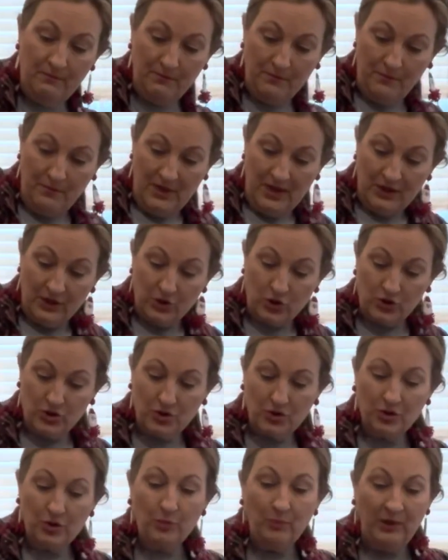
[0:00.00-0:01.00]

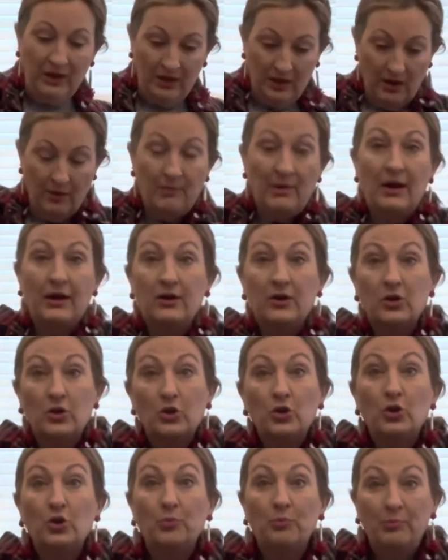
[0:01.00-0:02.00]
mixture, your peanut butter,
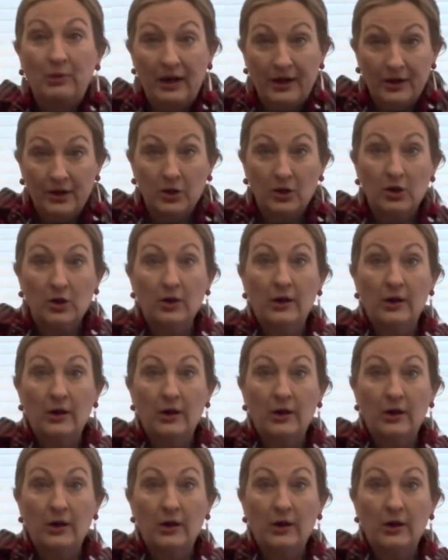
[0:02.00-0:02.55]
your butter,